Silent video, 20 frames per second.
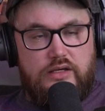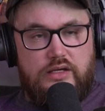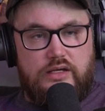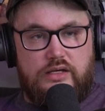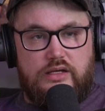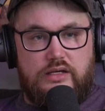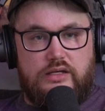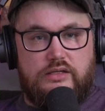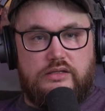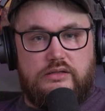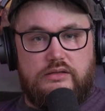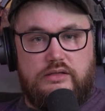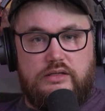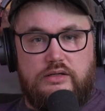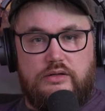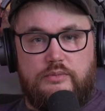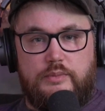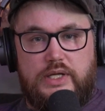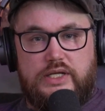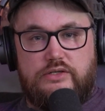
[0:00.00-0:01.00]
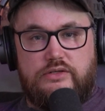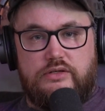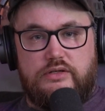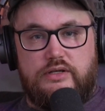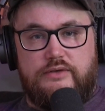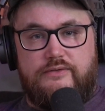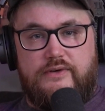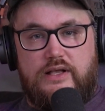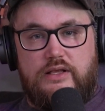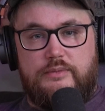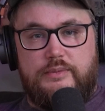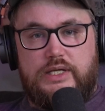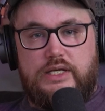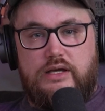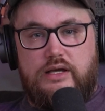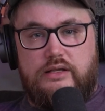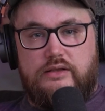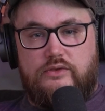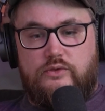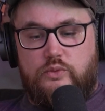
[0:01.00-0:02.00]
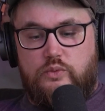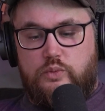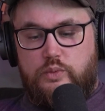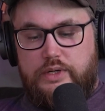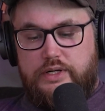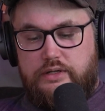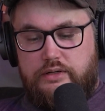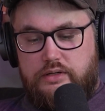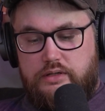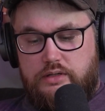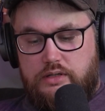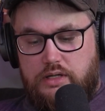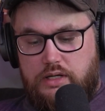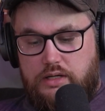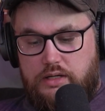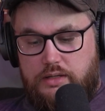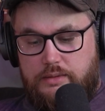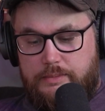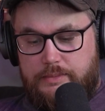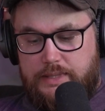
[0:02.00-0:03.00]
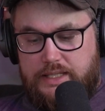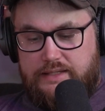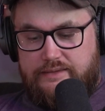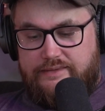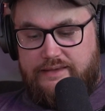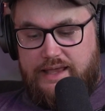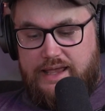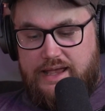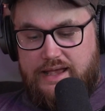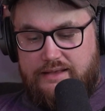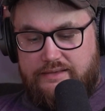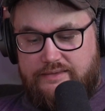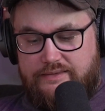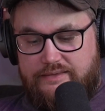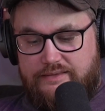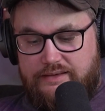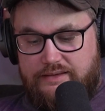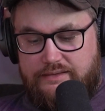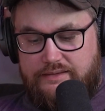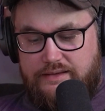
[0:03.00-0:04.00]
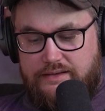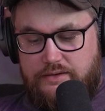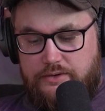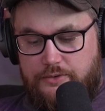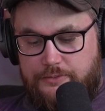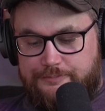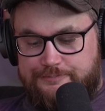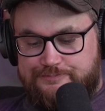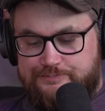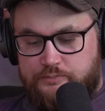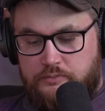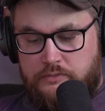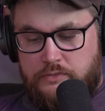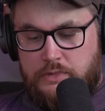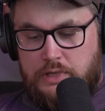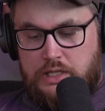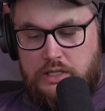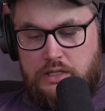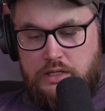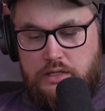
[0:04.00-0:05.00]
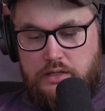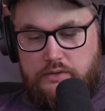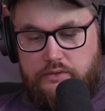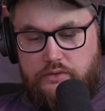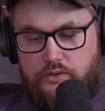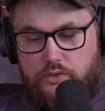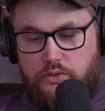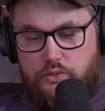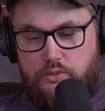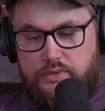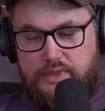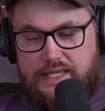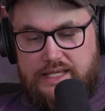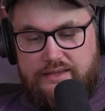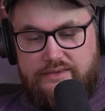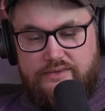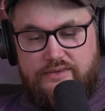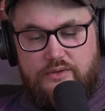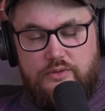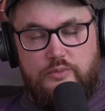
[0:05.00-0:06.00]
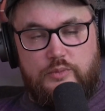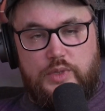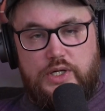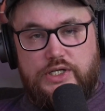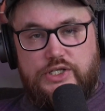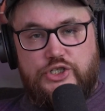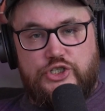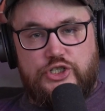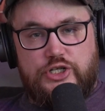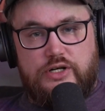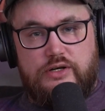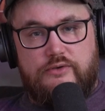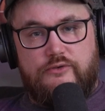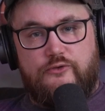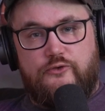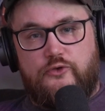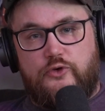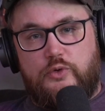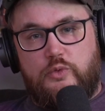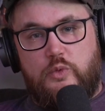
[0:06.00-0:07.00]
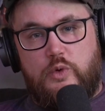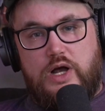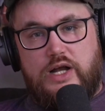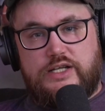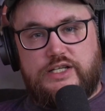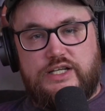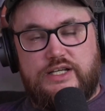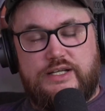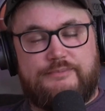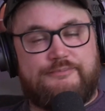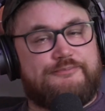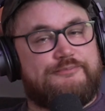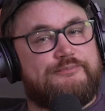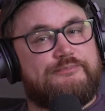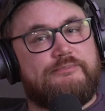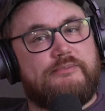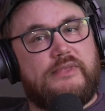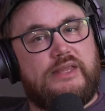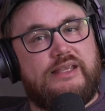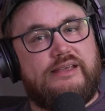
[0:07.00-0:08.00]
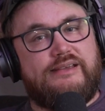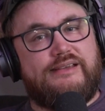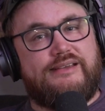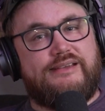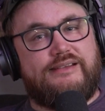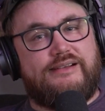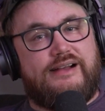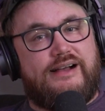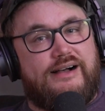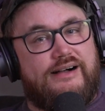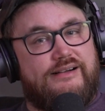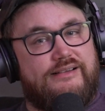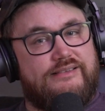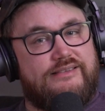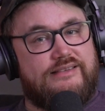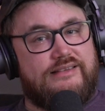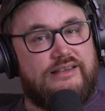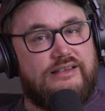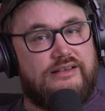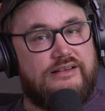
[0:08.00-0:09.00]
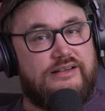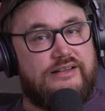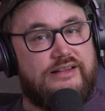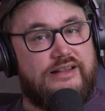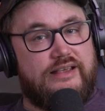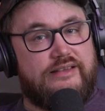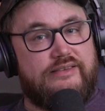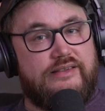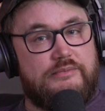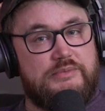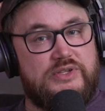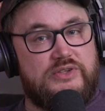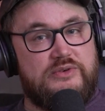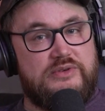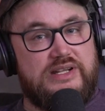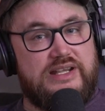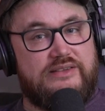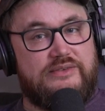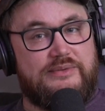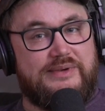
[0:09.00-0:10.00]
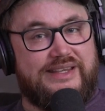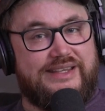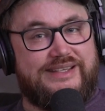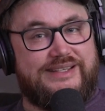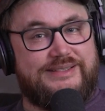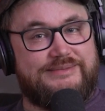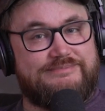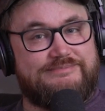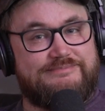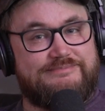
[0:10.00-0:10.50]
And, make sure you follow me on Twitter. It's at snicktendo. So thanks so much for watching, and I'll see you on the next episode next week.